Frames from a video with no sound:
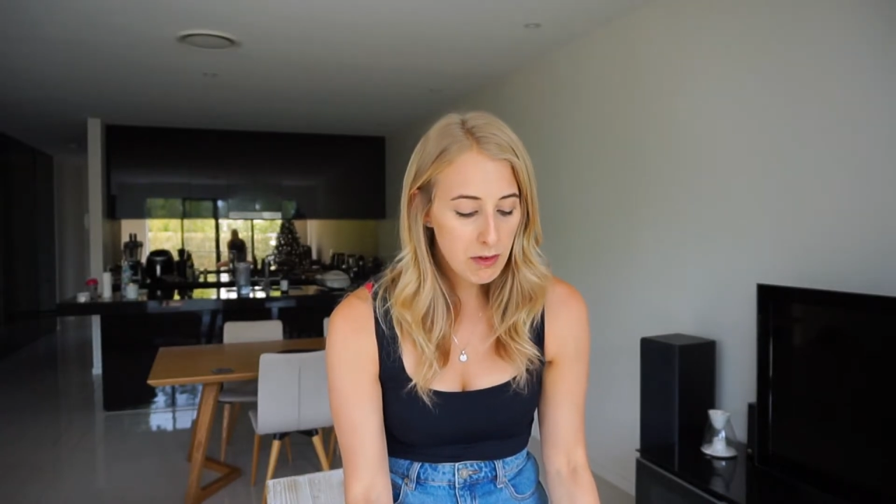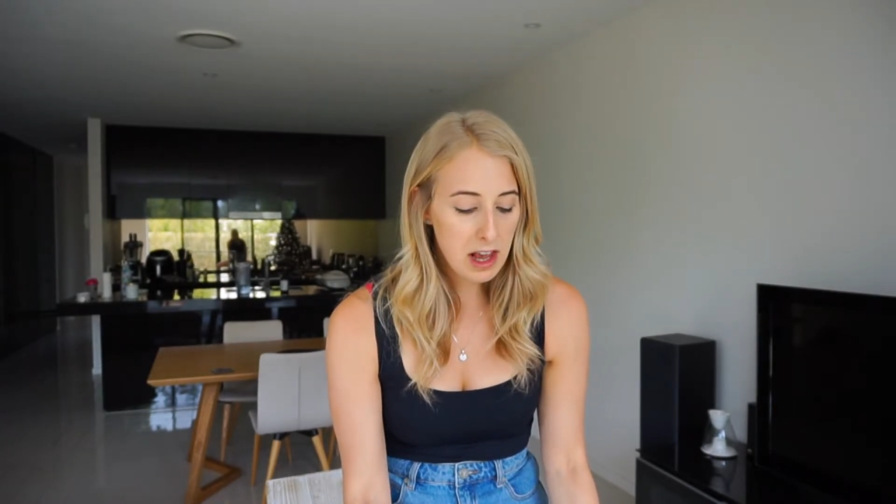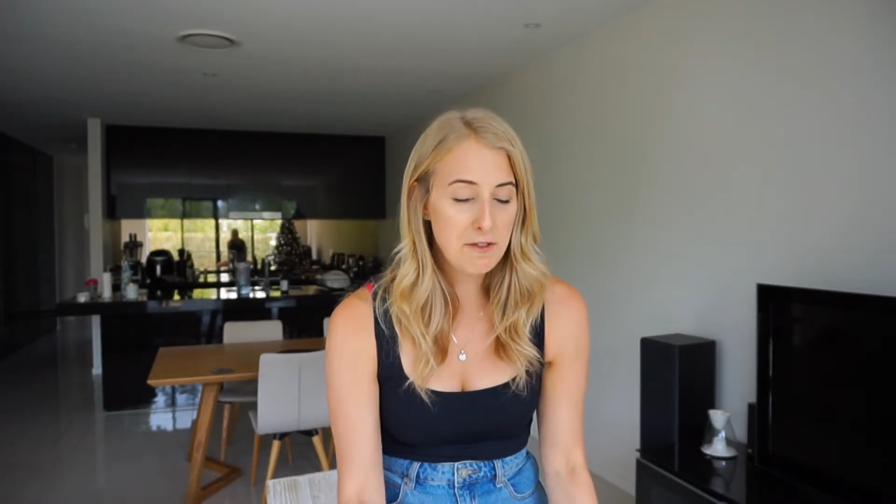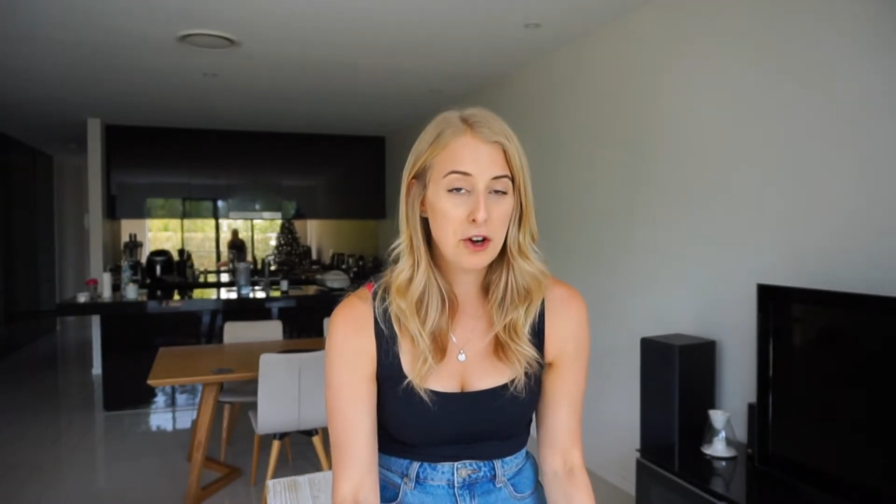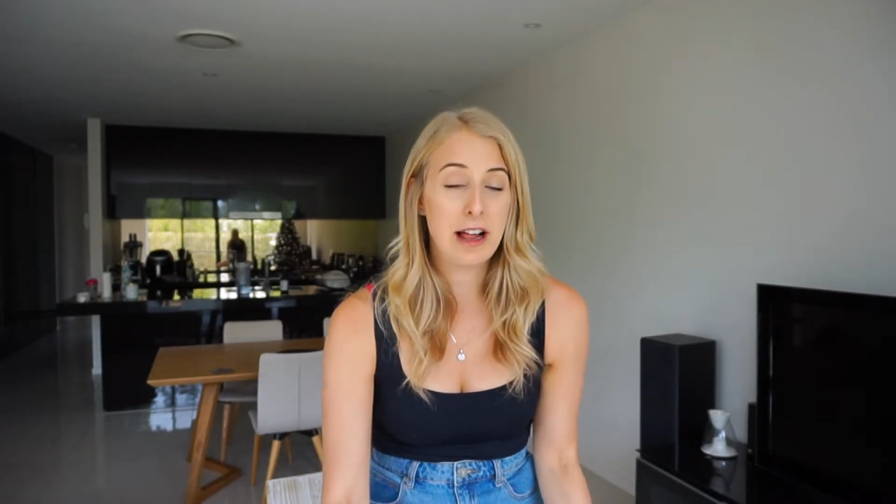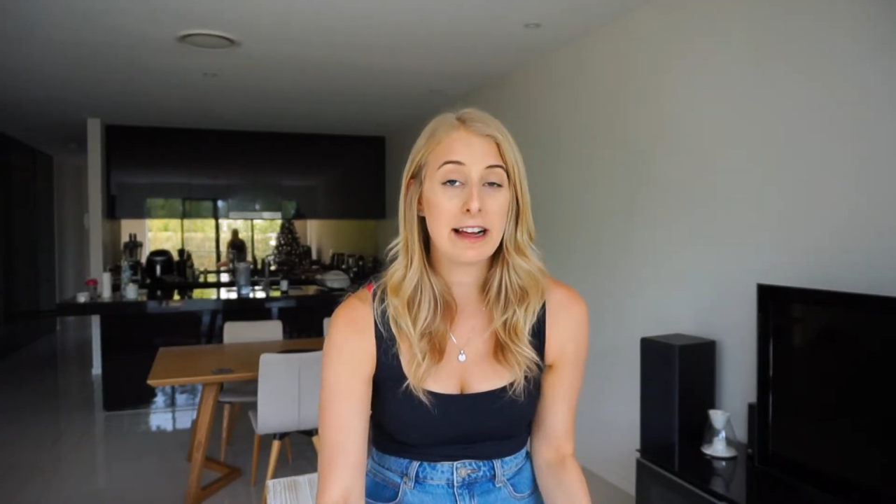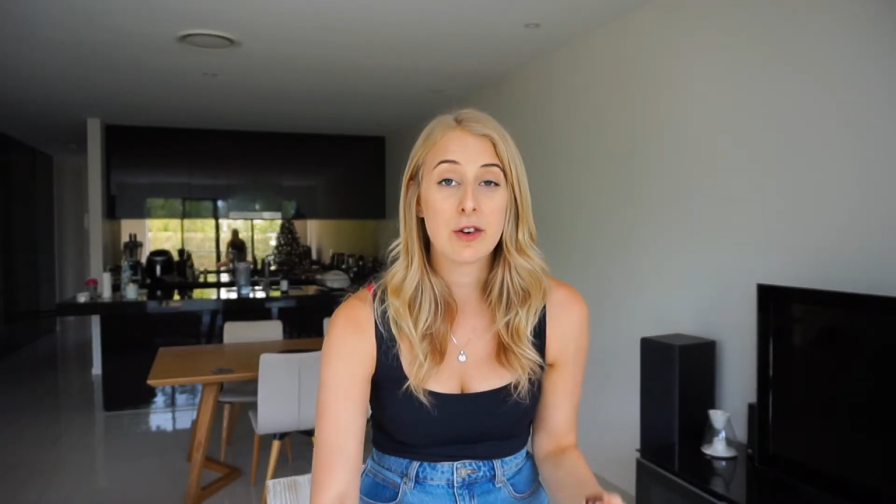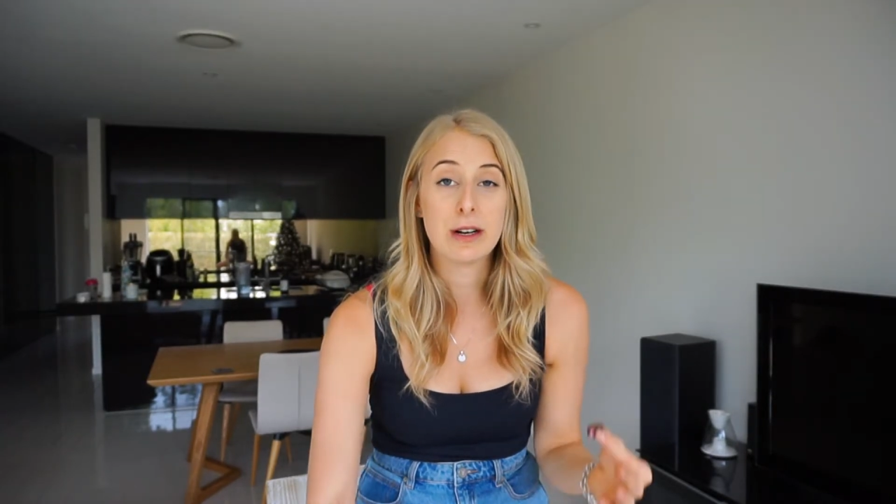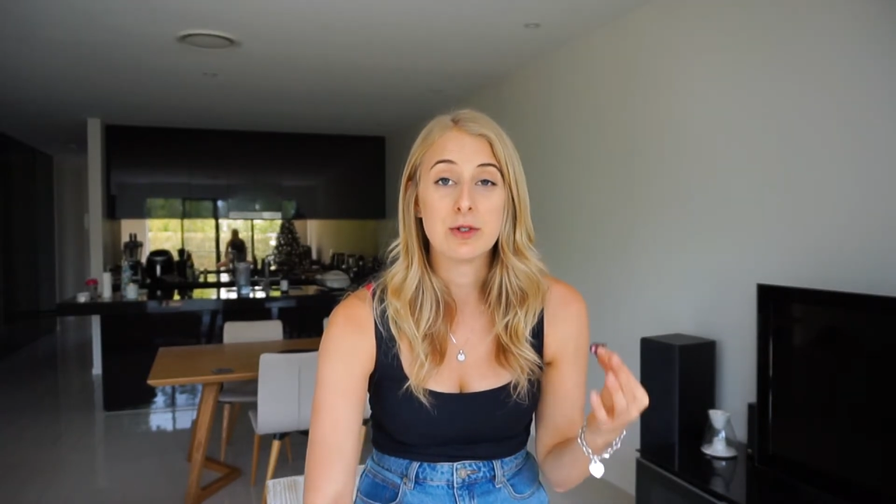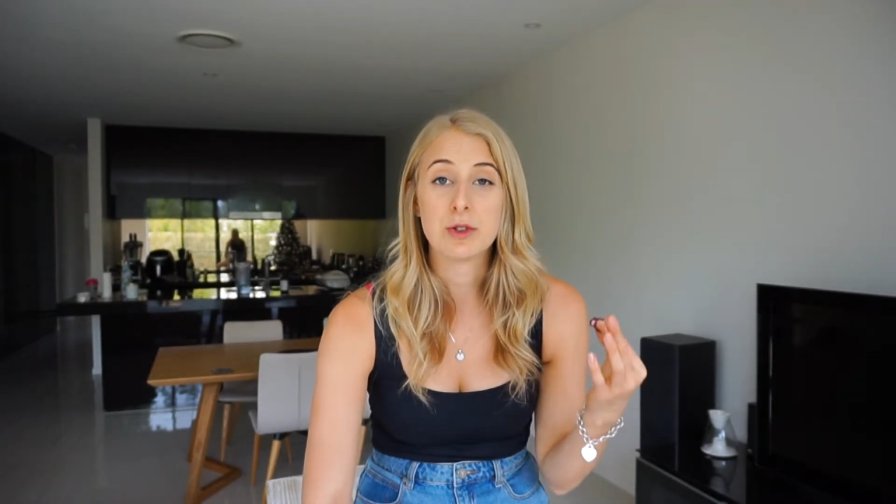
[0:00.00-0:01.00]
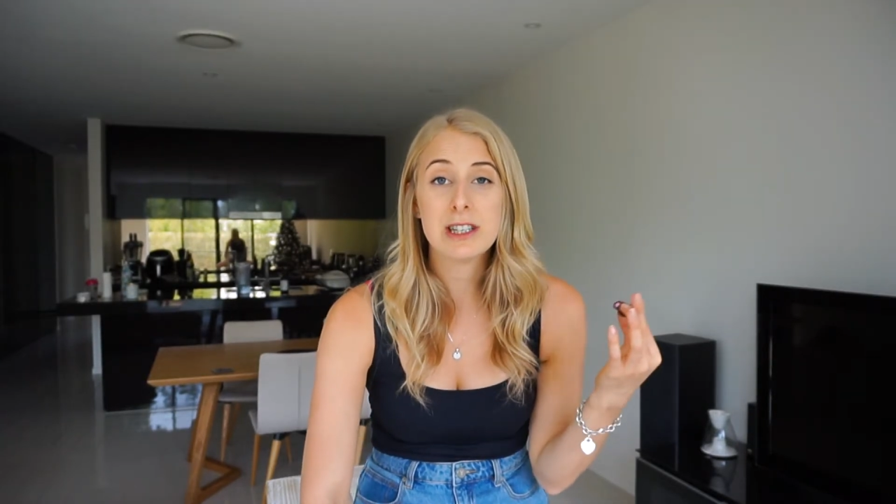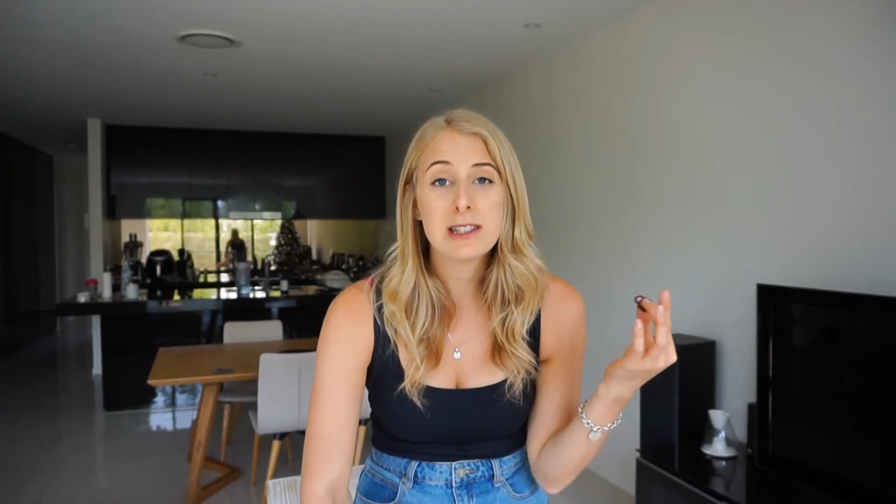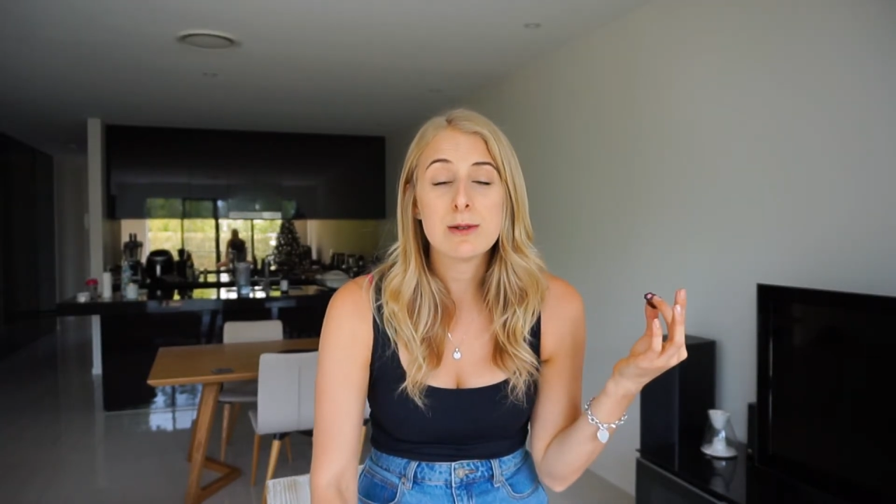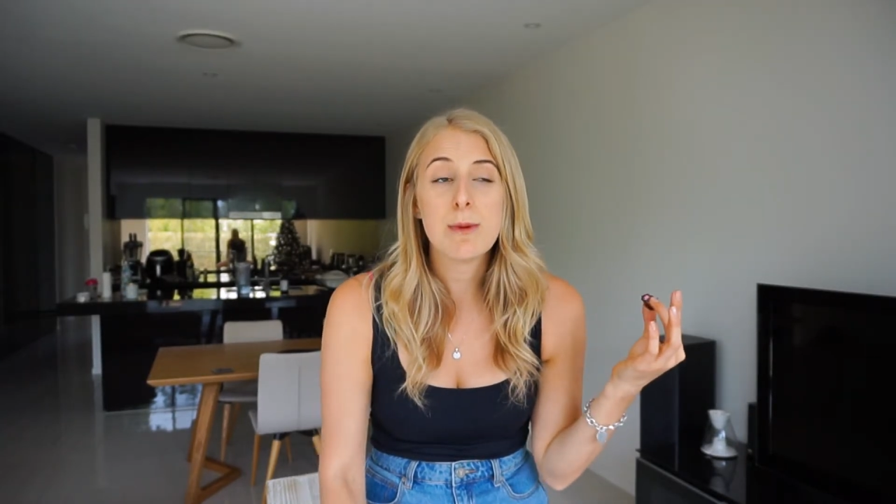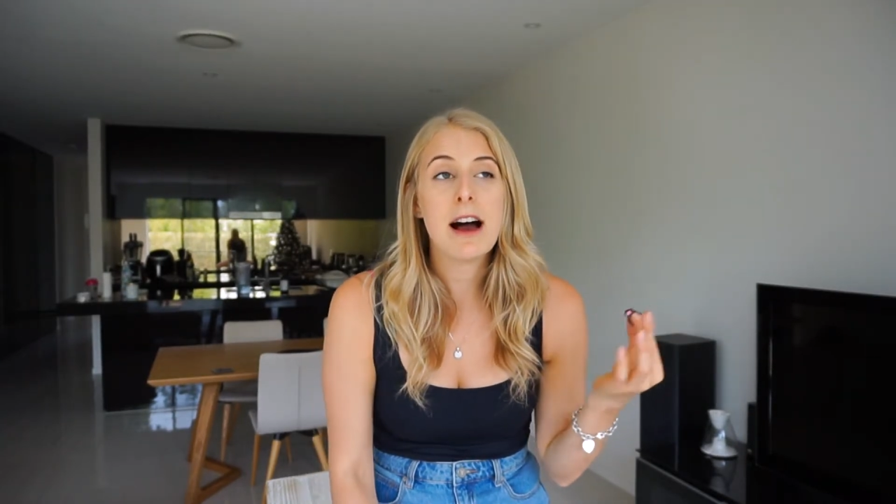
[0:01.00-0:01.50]
if you're like going to a
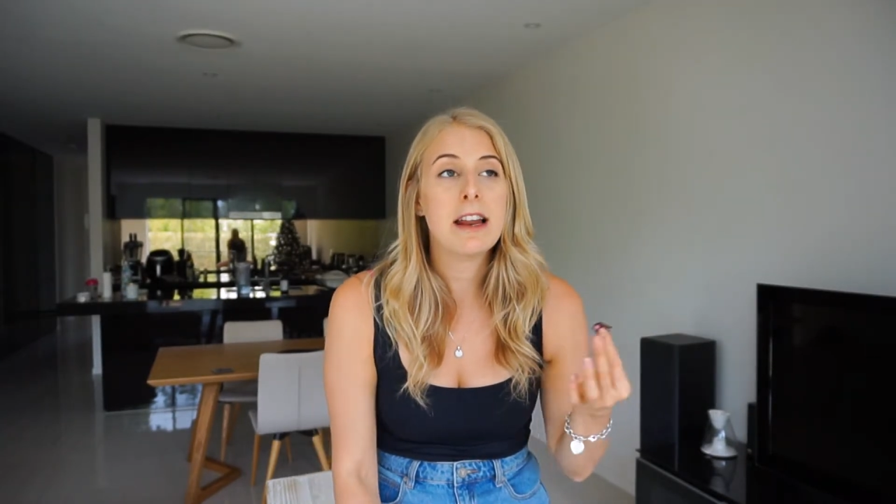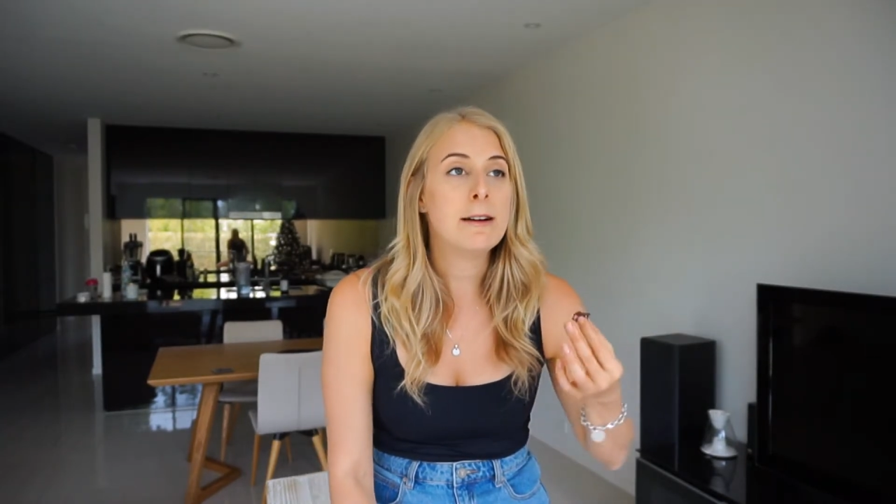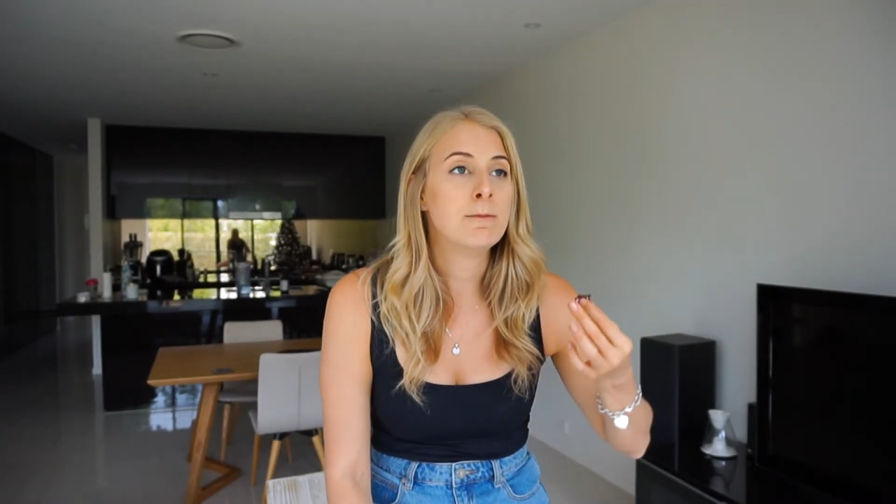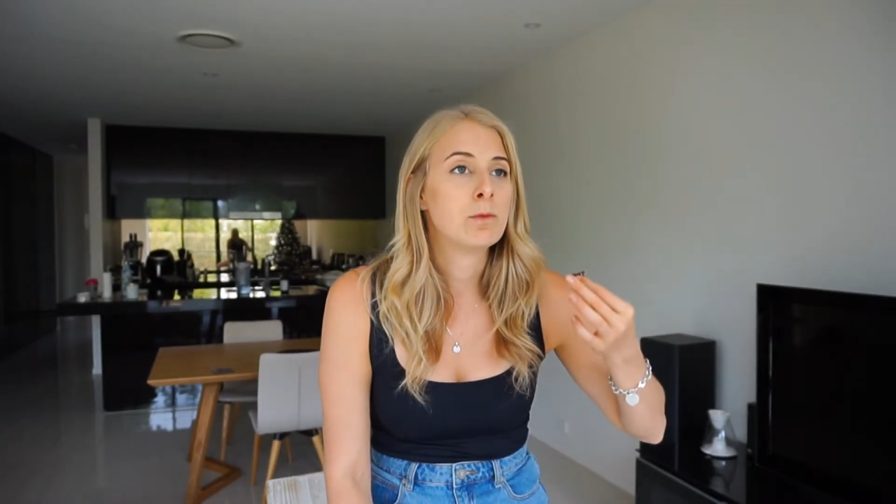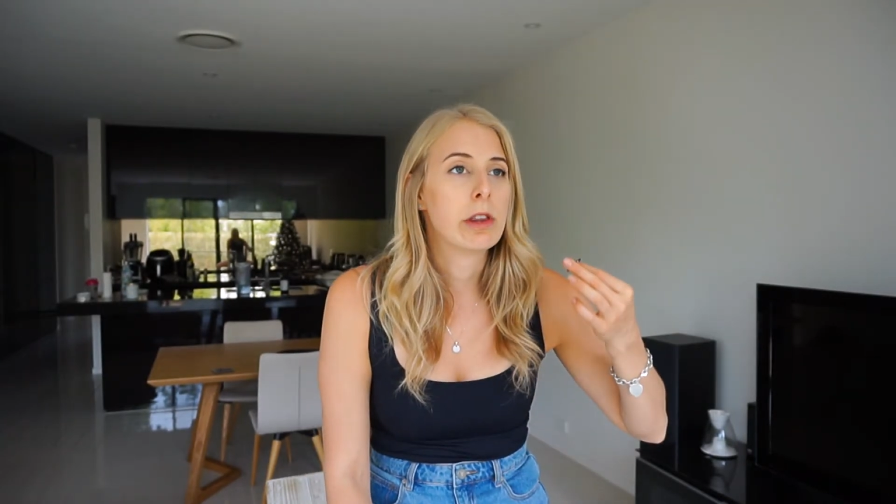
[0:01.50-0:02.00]
Christmas party,